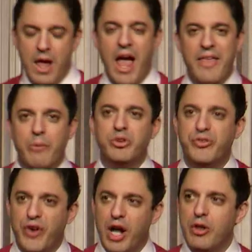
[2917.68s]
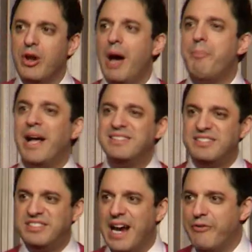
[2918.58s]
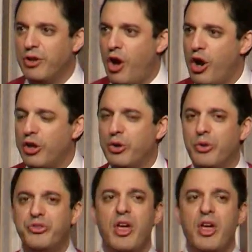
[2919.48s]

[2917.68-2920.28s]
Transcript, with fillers: And that was followed up by several articles